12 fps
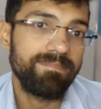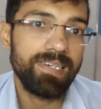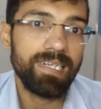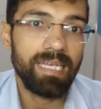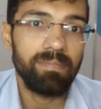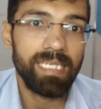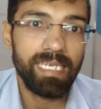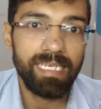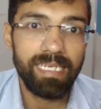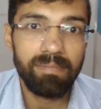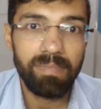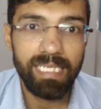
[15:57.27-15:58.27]
Okay, but
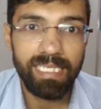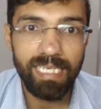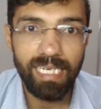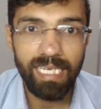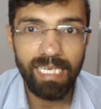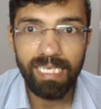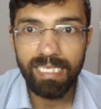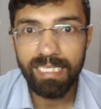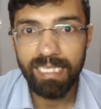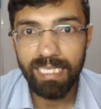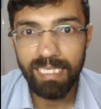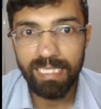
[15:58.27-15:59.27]
let me try.
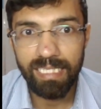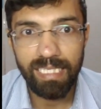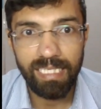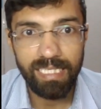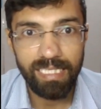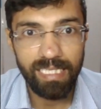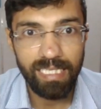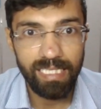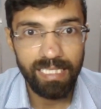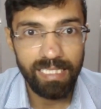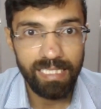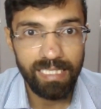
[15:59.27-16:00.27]

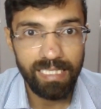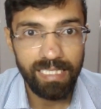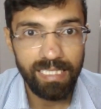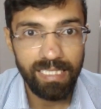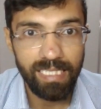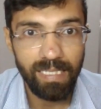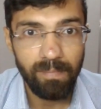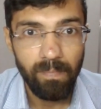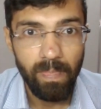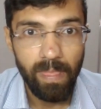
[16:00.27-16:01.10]
Yes, okay.